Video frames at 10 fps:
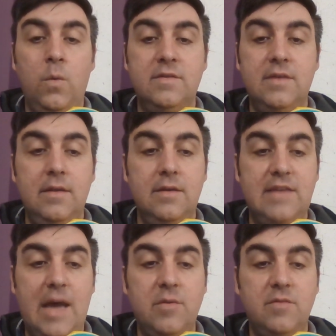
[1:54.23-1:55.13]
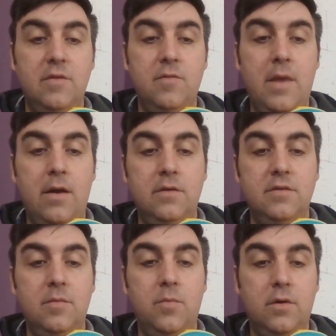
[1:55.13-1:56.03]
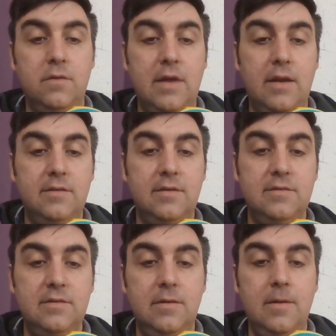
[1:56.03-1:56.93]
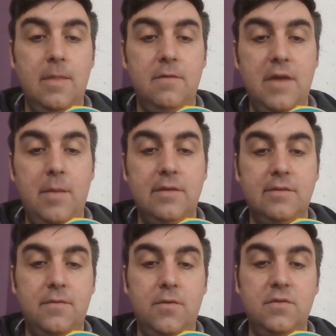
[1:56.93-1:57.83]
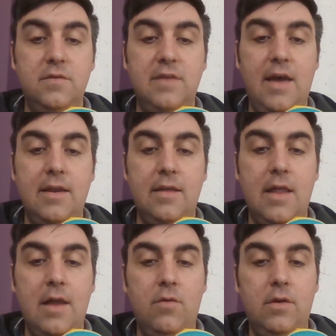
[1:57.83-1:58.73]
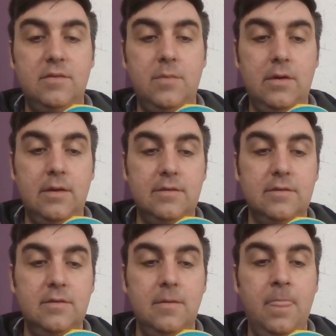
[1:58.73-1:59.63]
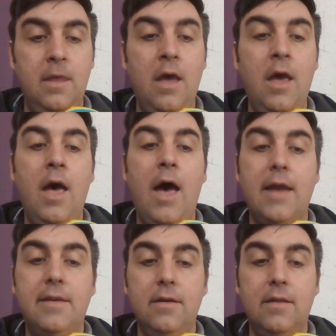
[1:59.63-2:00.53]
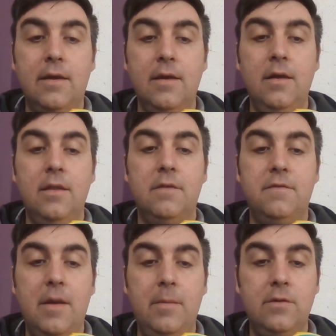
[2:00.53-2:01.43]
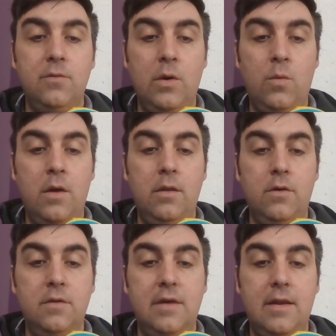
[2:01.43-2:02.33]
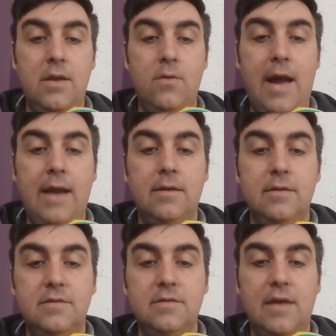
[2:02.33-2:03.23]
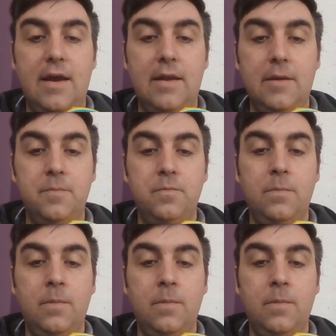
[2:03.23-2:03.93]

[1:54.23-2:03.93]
We see the establishment of marriage in the book of Genesis, and the family is the first society that everyone experiences. Ideally, the family is where one learns how to interact in a society.